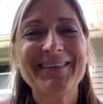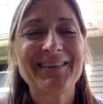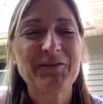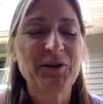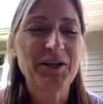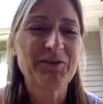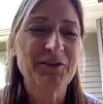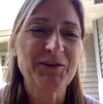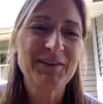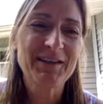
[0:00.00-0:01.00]

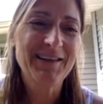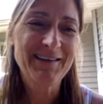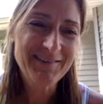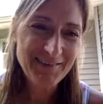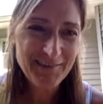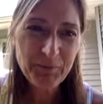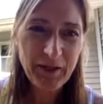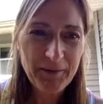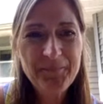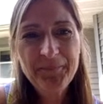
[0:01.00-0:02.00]
whatever the case is.
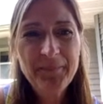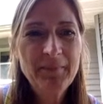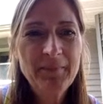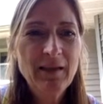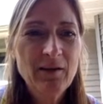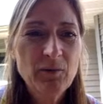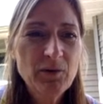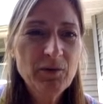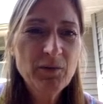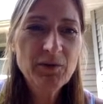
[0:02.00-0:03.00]
But
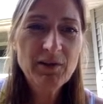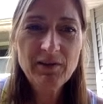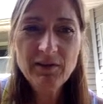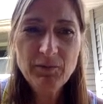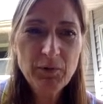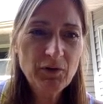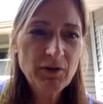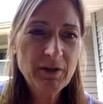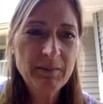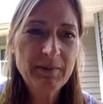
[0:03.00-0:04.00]
we'll go through this
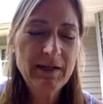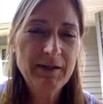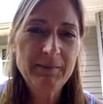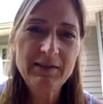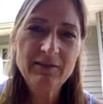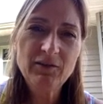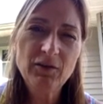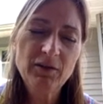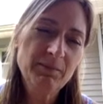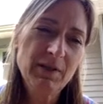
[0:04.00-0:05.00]
program. Is
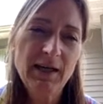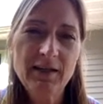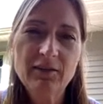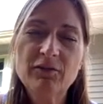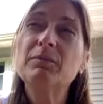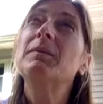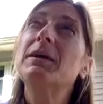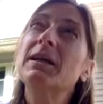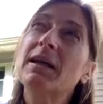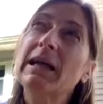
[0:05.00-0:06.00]
going to kind of
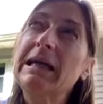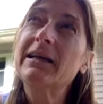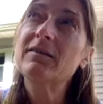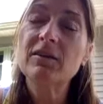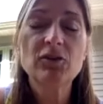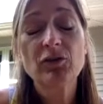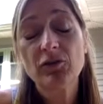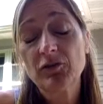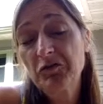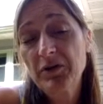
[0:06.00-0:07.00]
mimic a
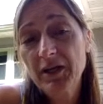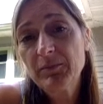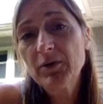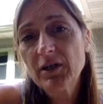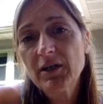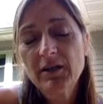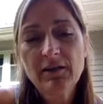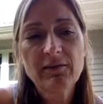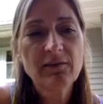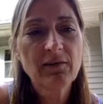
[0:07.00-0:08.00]
teacher's grade book
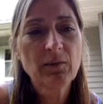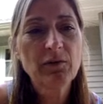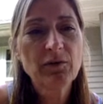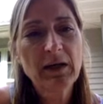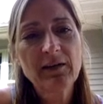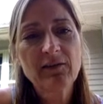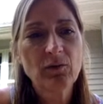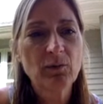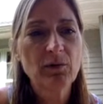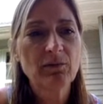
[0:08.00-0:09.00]
in some respects.
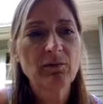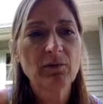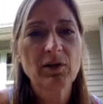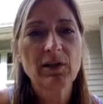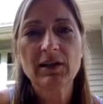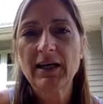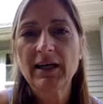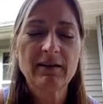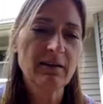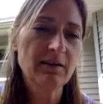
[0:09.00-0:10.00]
So we're going to
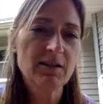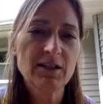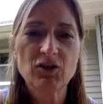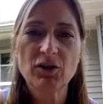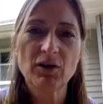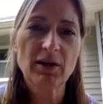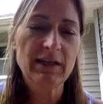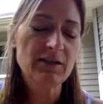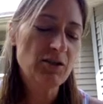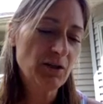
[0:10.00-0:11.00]
let the teacher
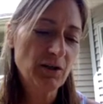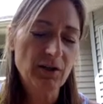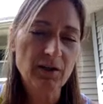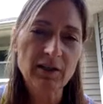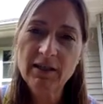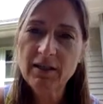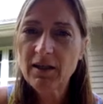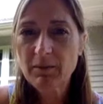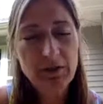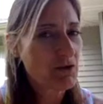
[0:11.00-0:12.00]
enter
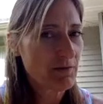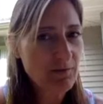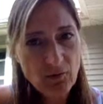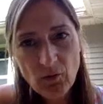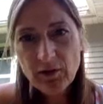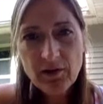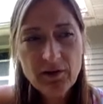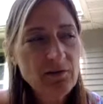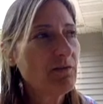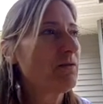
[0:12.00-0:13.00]
a bunch of
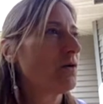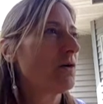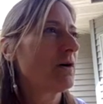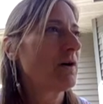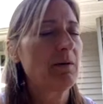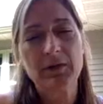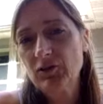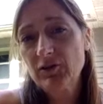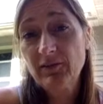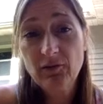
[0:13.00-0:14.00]
scores for a
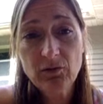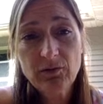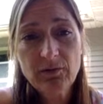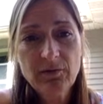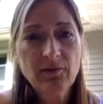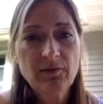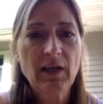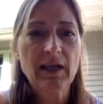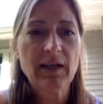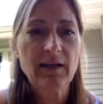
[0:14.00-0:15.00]
bunch of students,
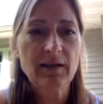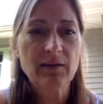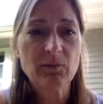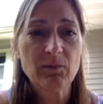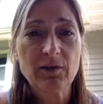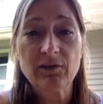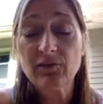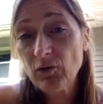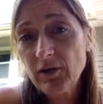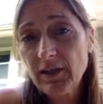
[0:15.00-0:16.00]
and we're going to
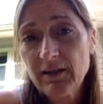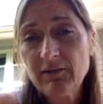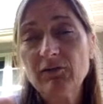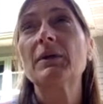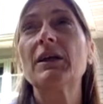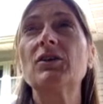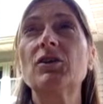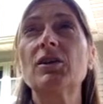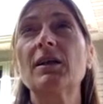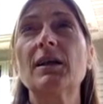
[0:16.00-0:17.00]
store that
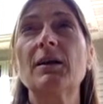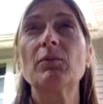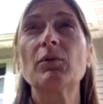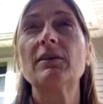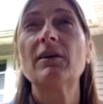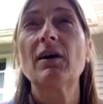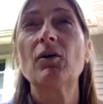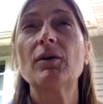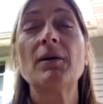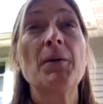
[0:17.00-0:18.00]
information print
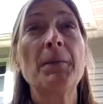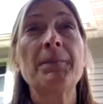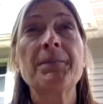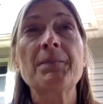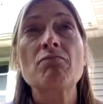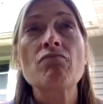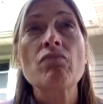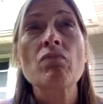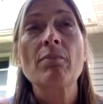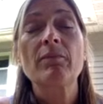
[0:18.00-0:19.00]
out
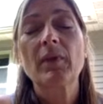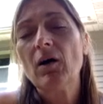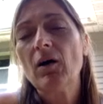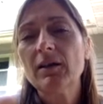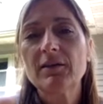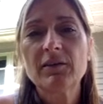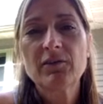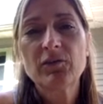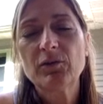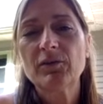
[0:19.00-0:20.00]
all of the
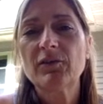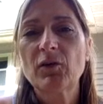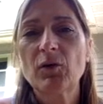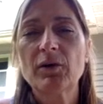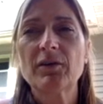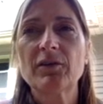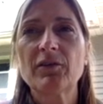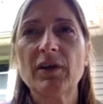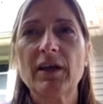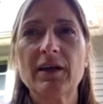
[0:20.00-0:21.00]
students'
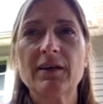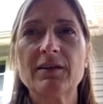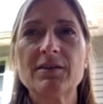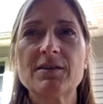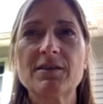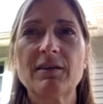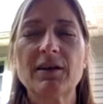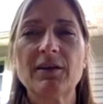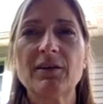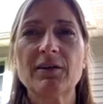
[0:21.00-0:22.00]
scores and
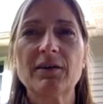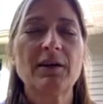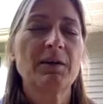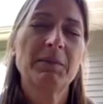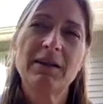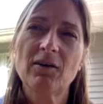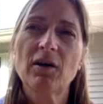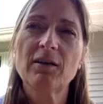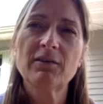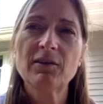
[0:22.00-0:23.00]

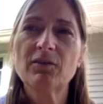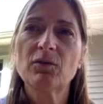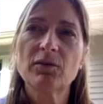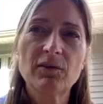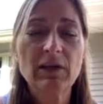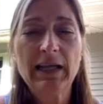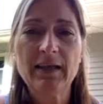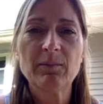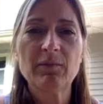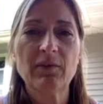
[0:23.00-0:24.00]
all of the students'
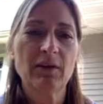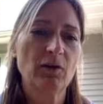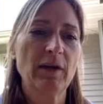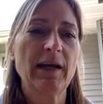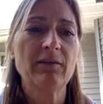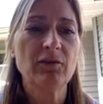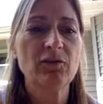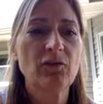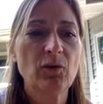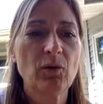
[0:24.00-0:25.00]
names and their
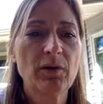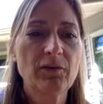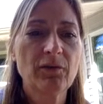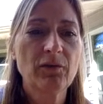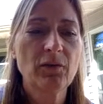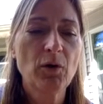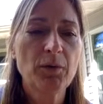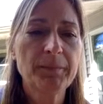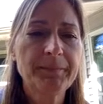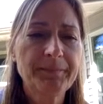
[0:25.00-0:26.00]
average scores.
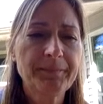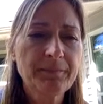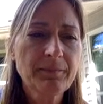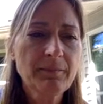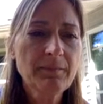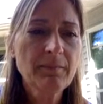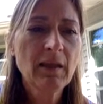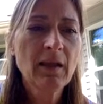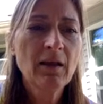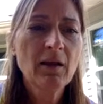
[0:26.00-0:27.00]
So
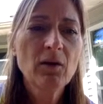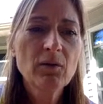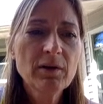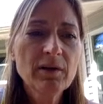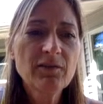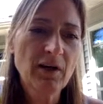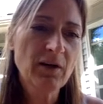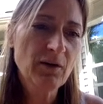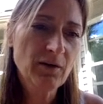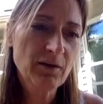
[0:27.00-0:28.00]
we're going to
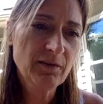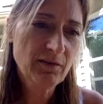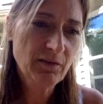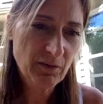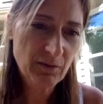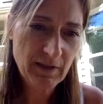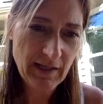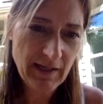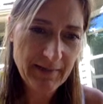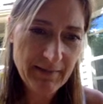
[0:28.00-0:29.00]
start with
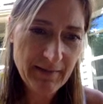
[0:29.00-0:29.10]
that.